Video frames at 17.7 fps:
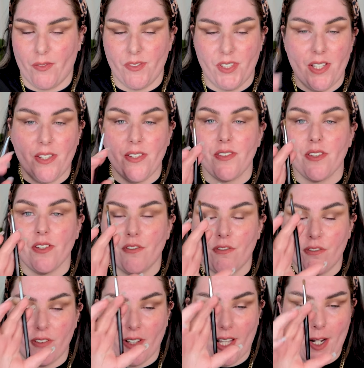gonna take this little
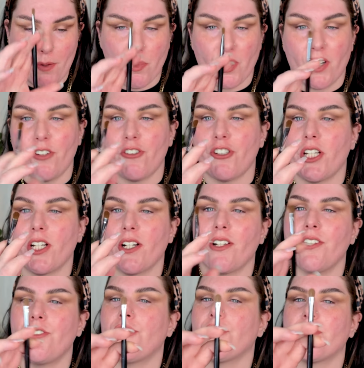flat brush here.
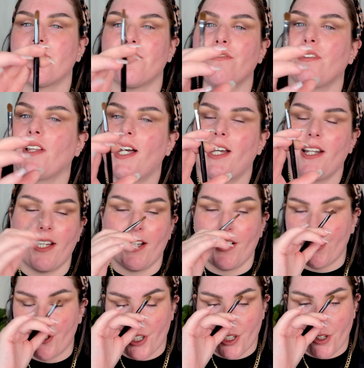It's just a flat
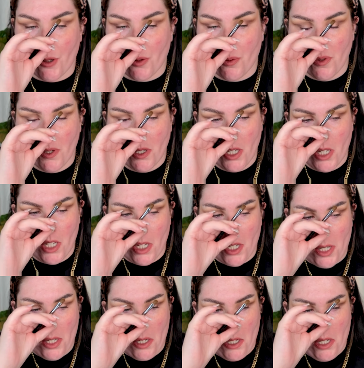eyeshadow
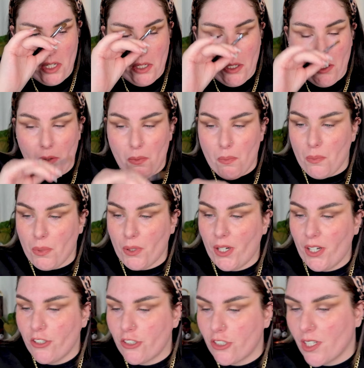
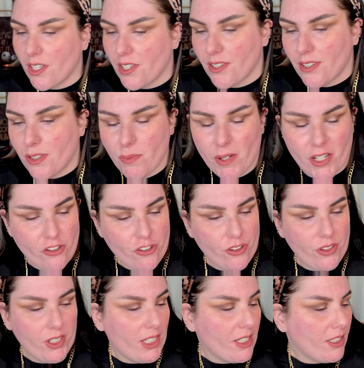brush, nothing special,
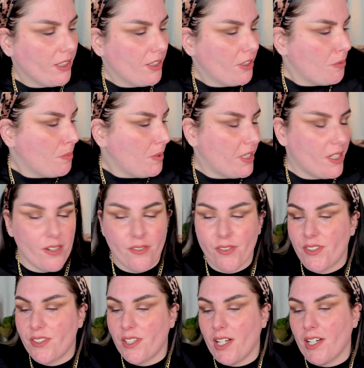and a little bit of
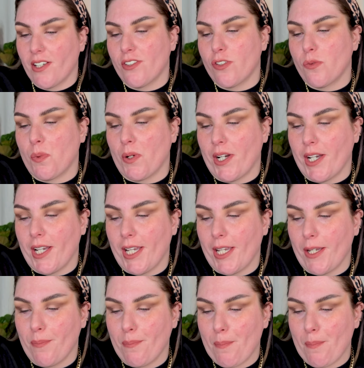setting spray.